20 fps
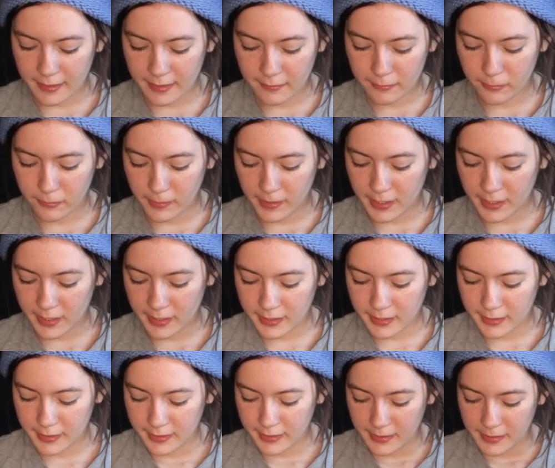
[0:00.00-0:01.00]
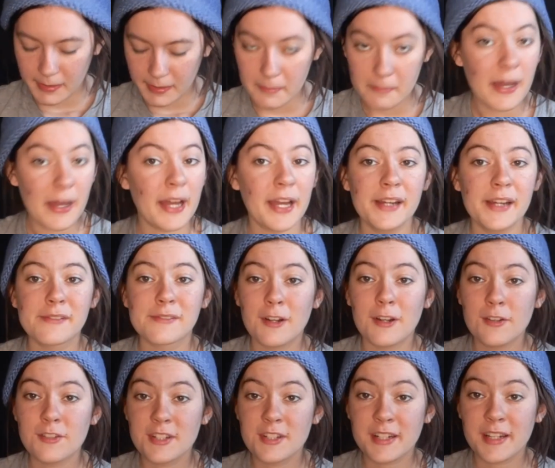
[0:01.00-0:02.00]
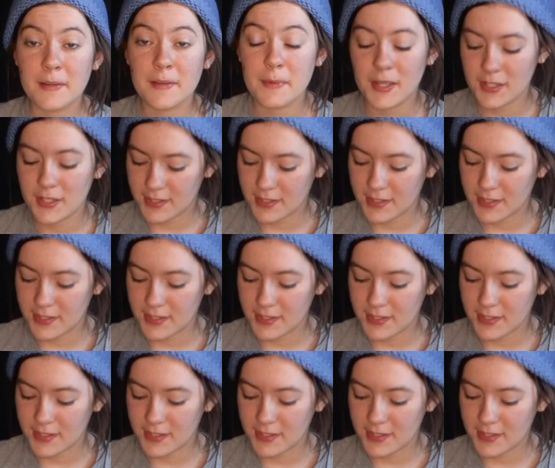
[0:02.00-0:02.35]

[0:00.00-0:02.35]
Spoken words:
of where my rows are going to be.